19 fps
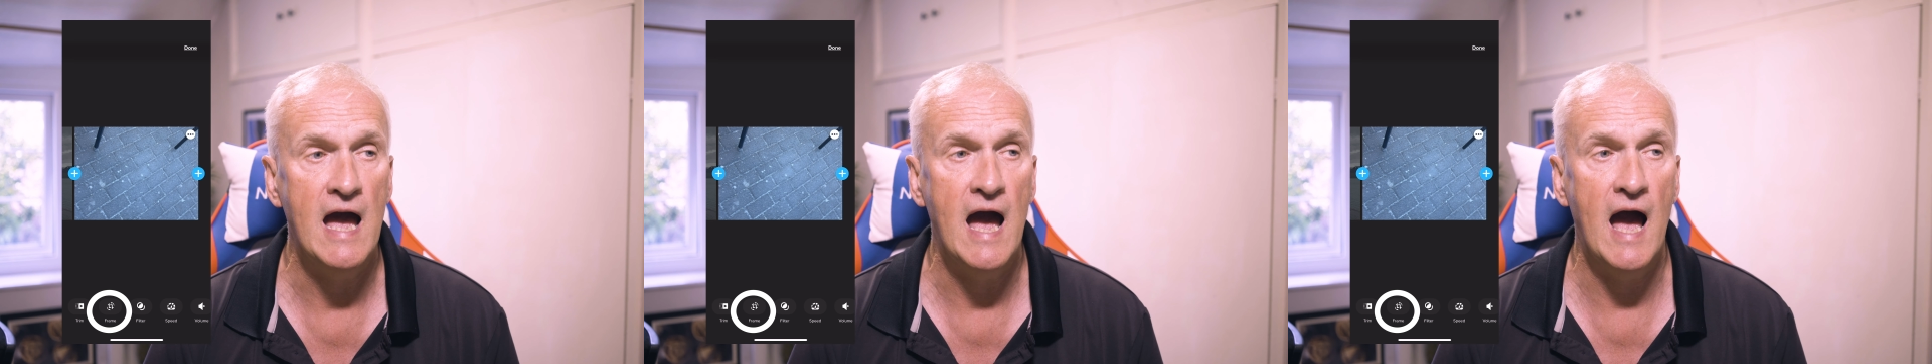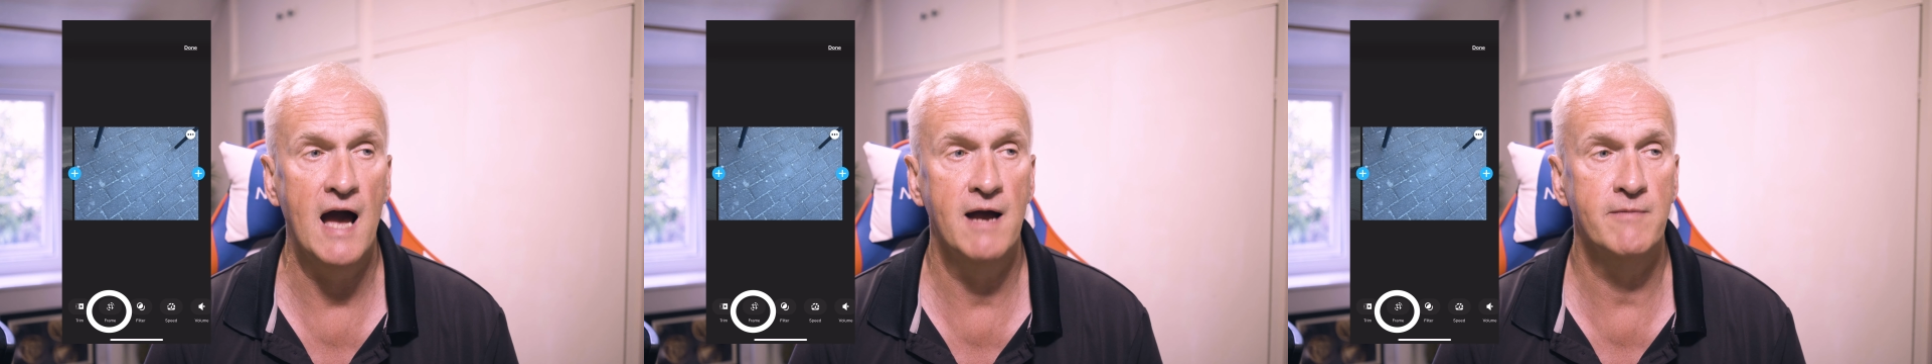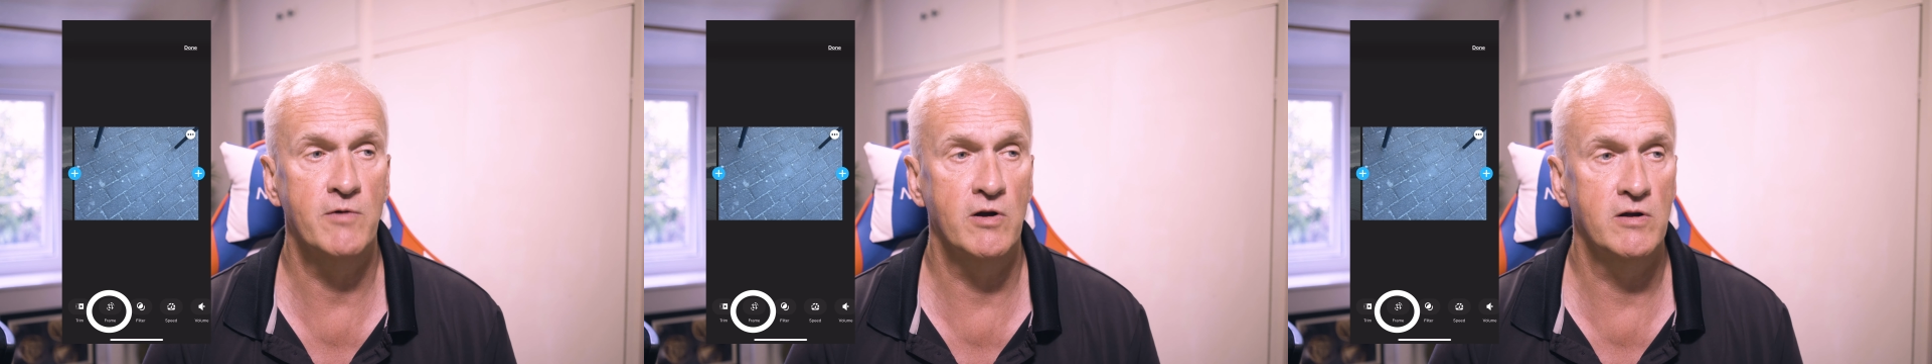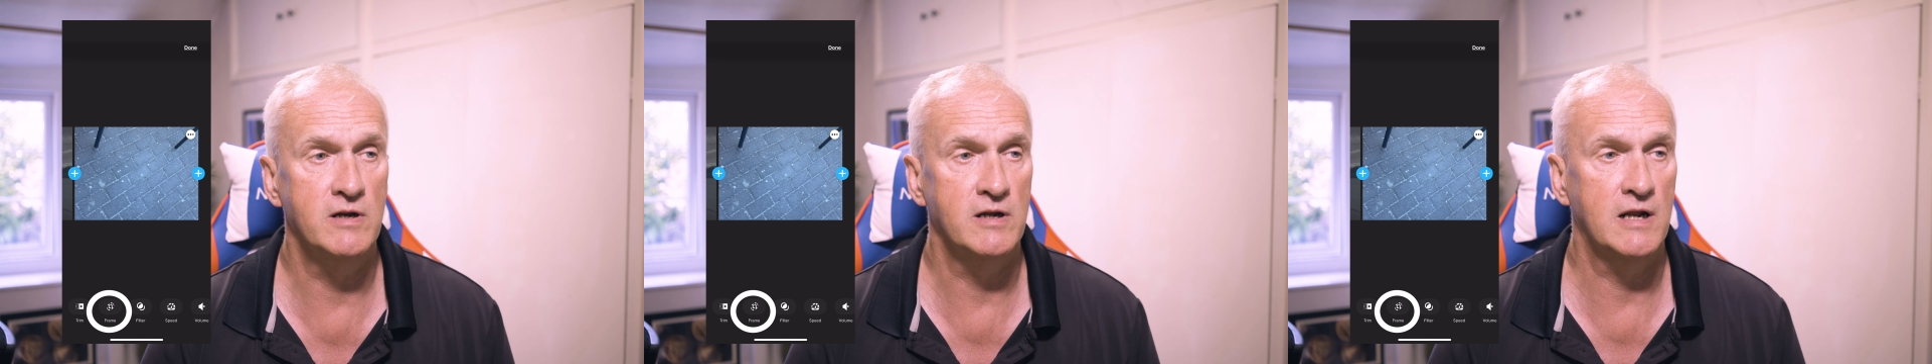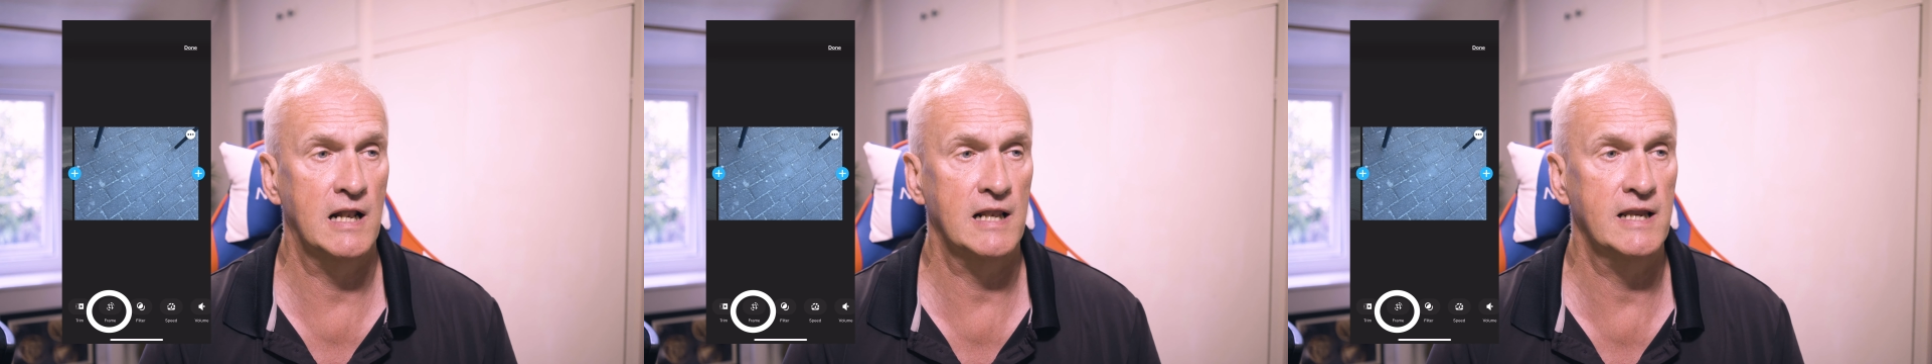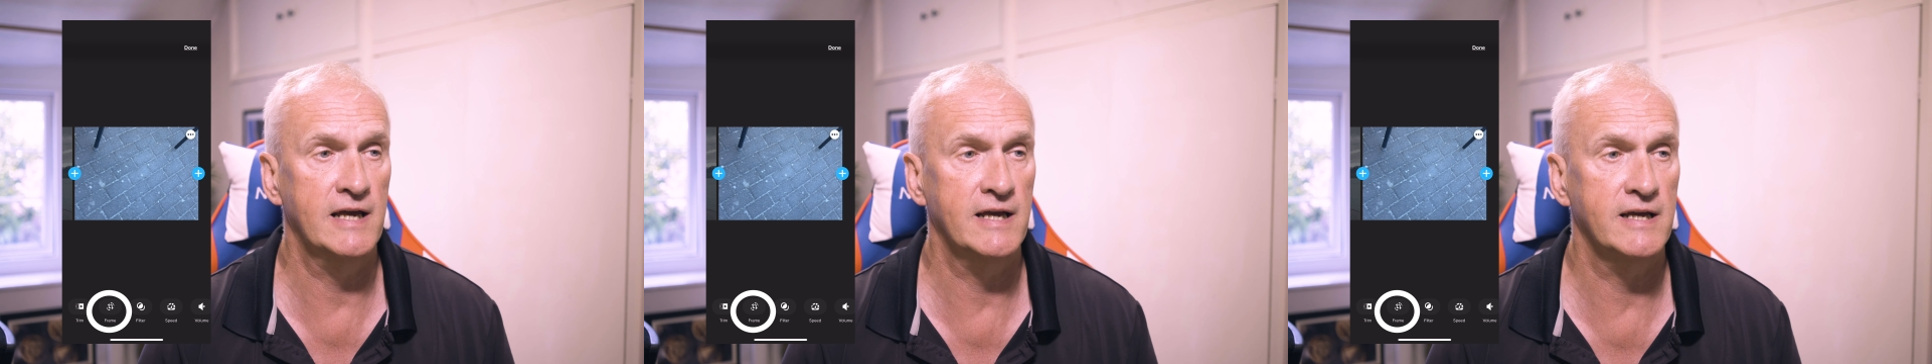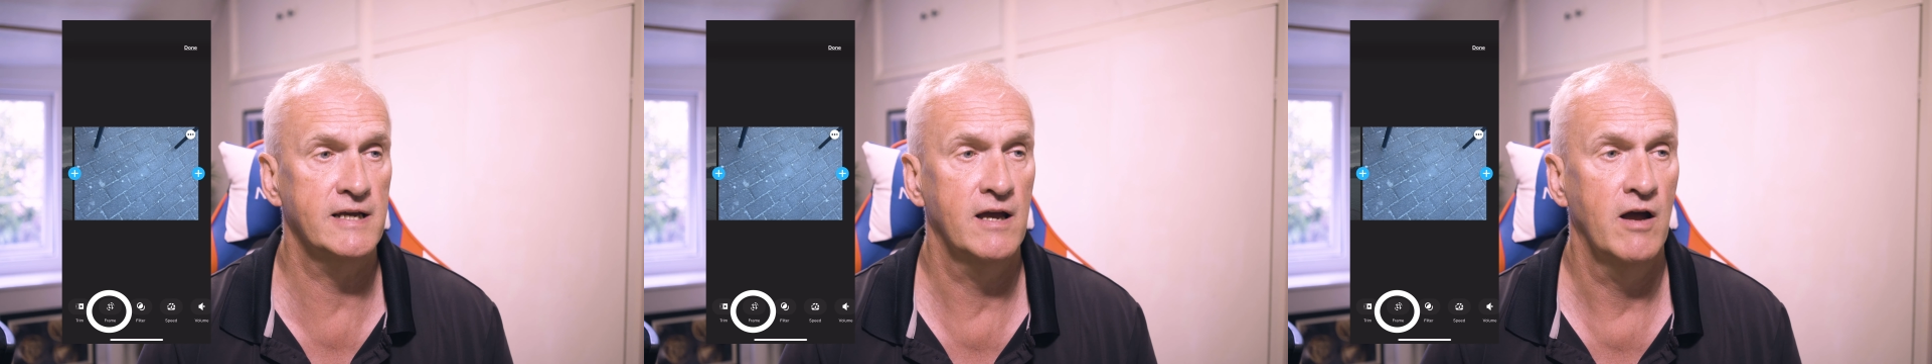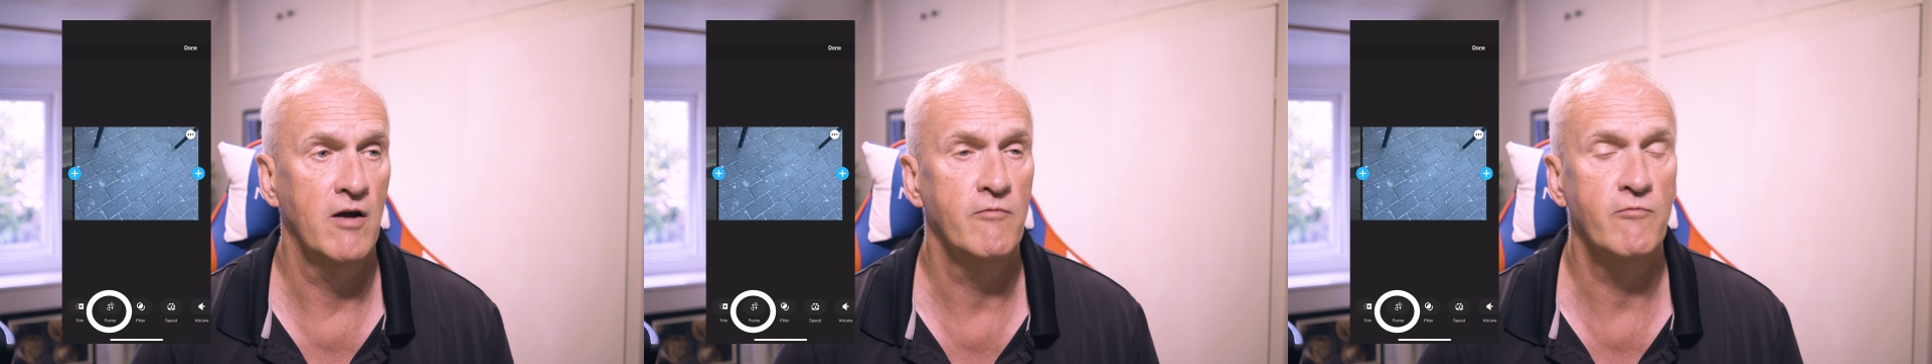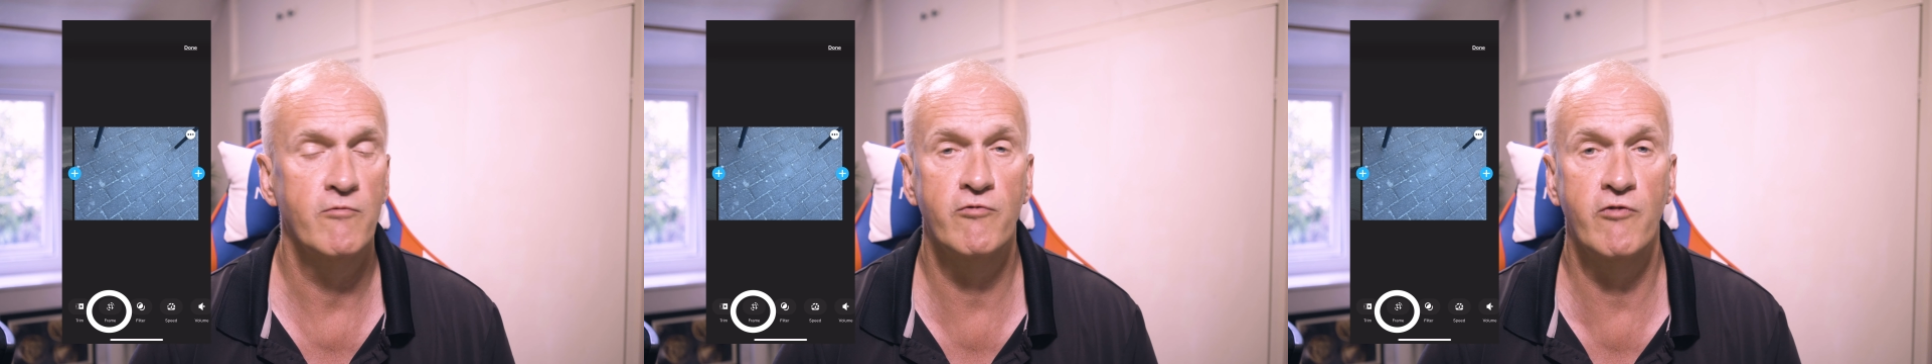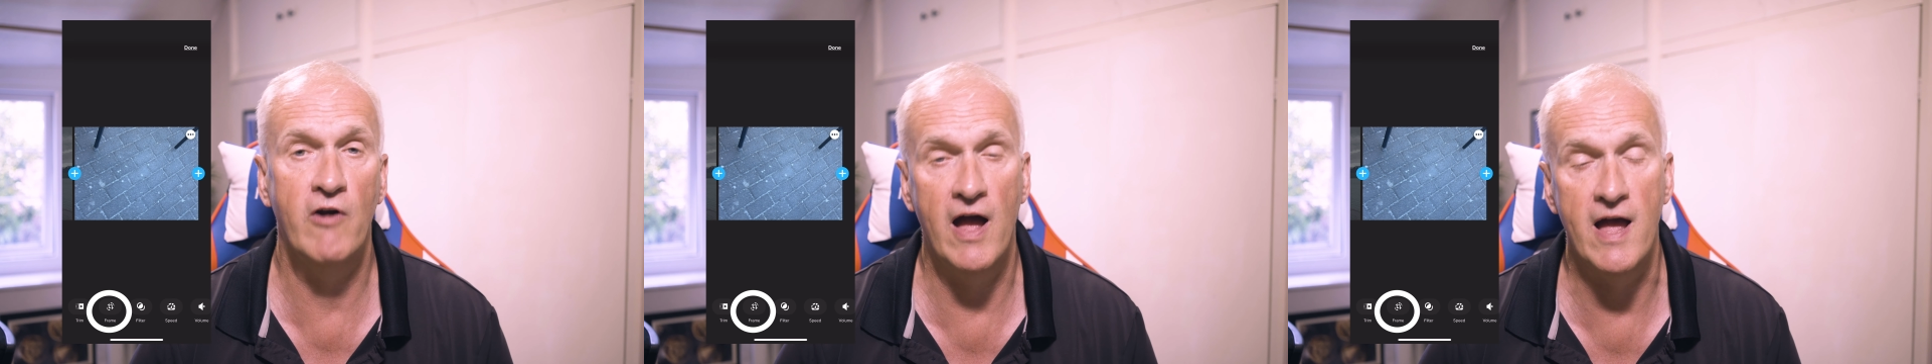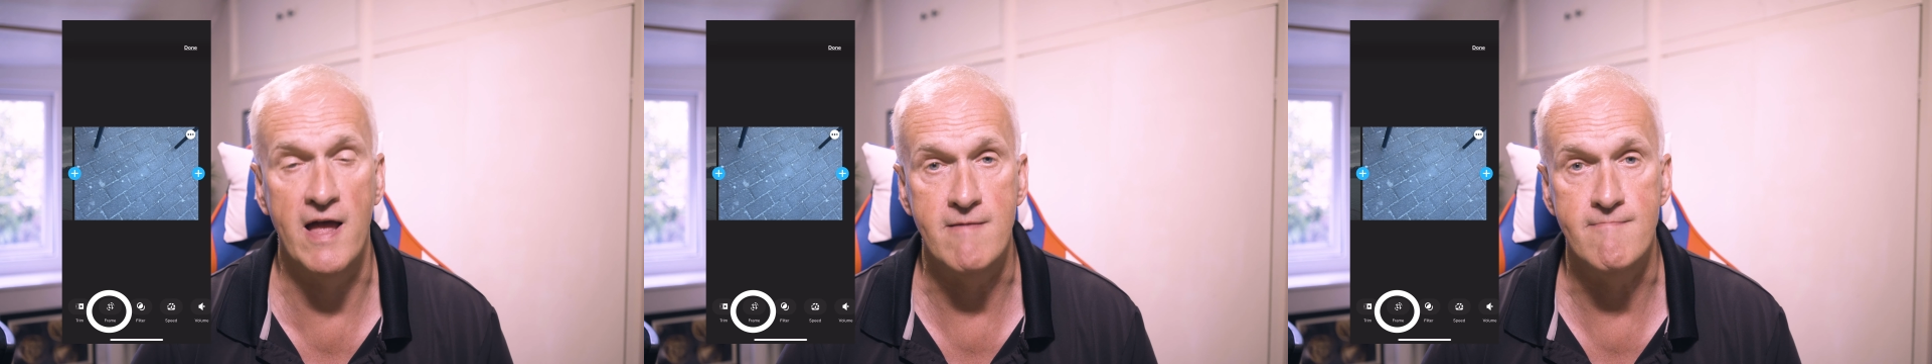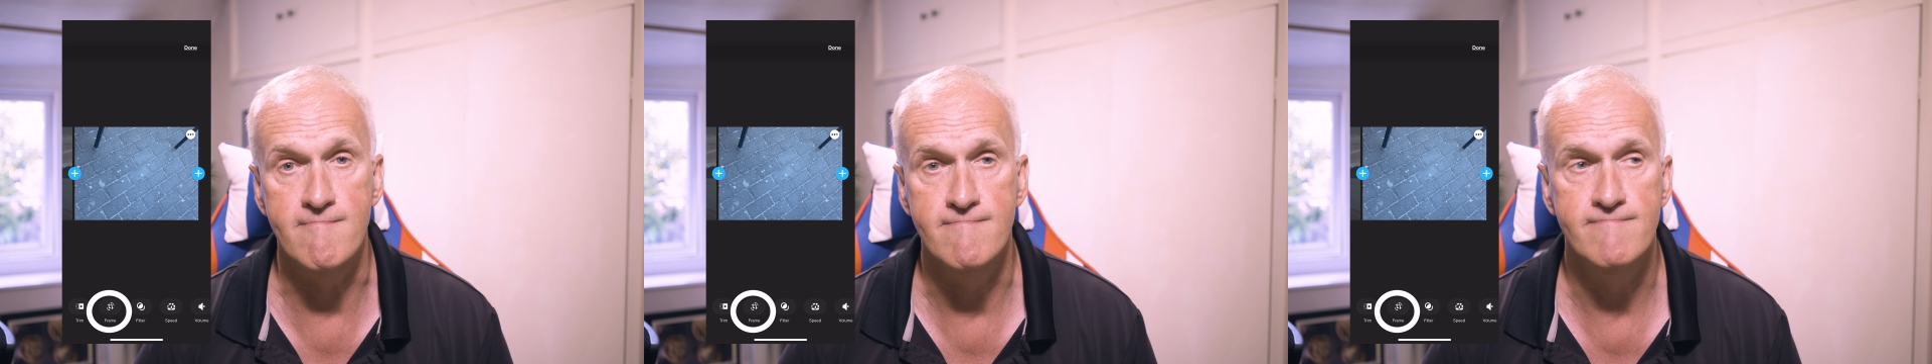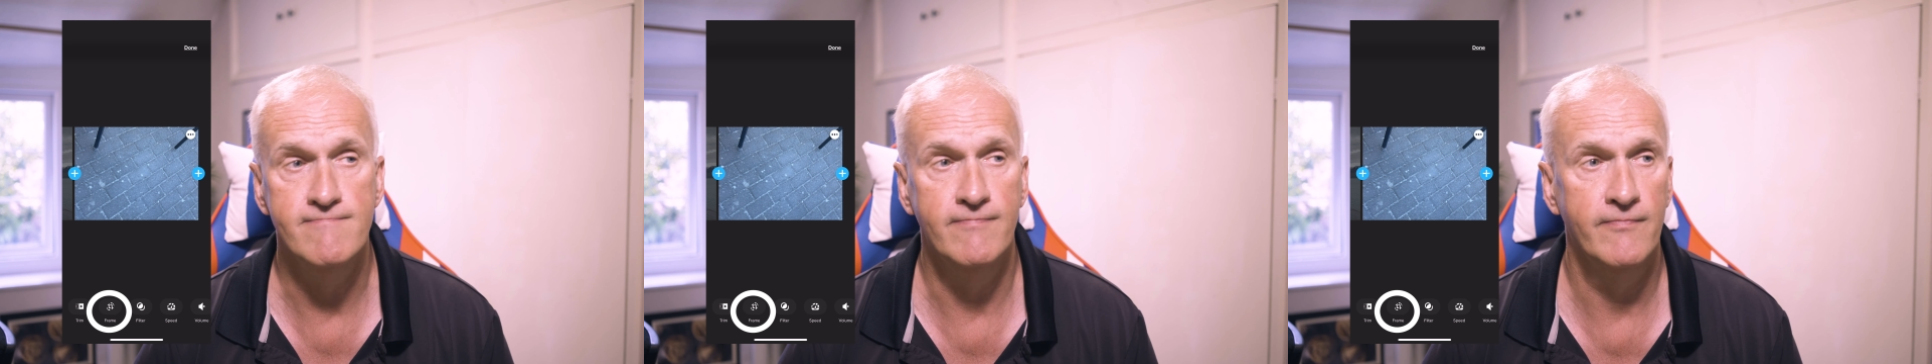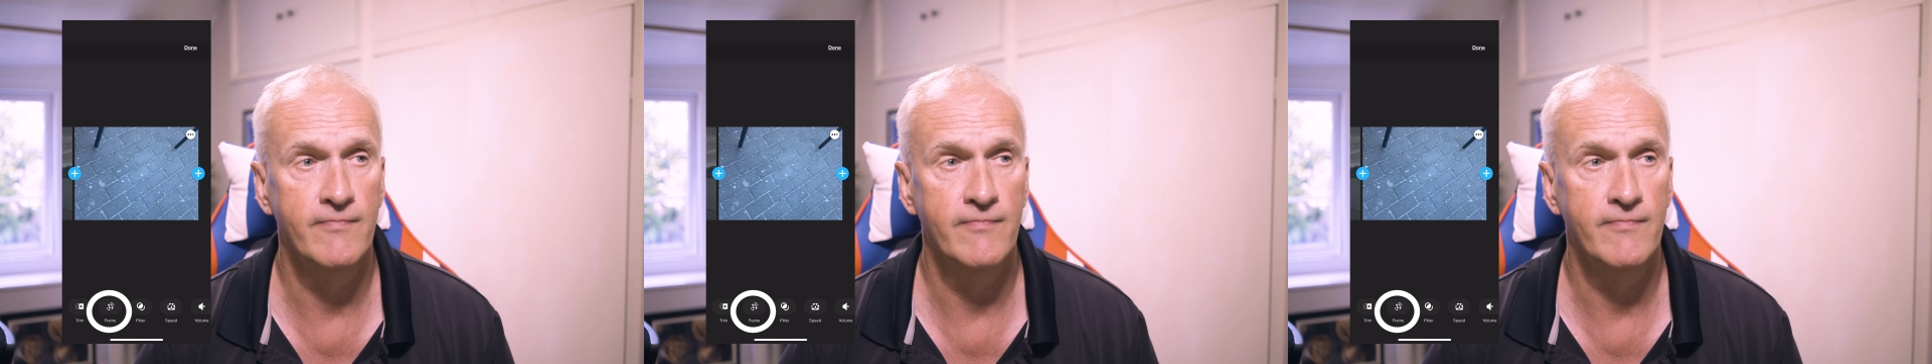I'm going to click frame,